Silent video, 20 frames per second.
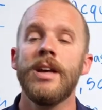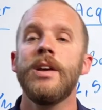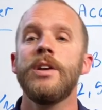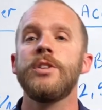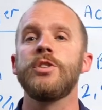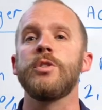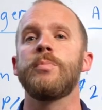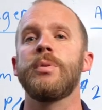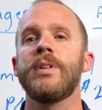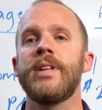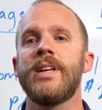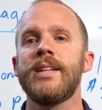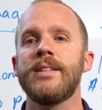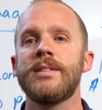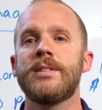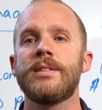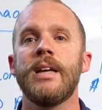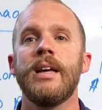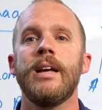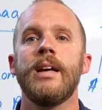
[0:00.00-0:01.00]
So
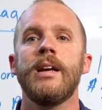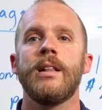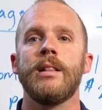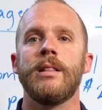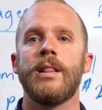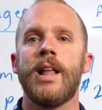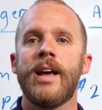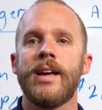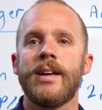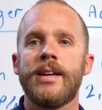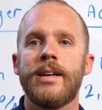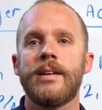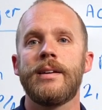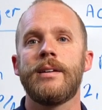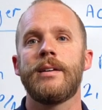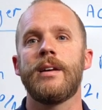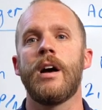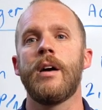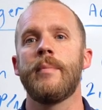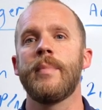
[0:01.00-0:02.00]
please like,
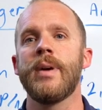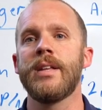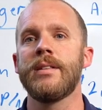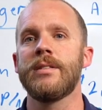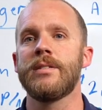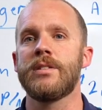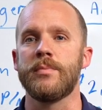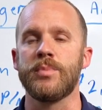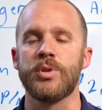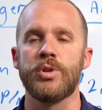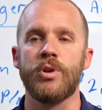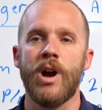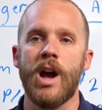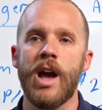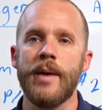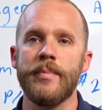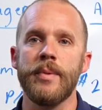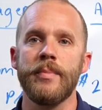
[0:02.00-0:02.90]
comment, subscribe.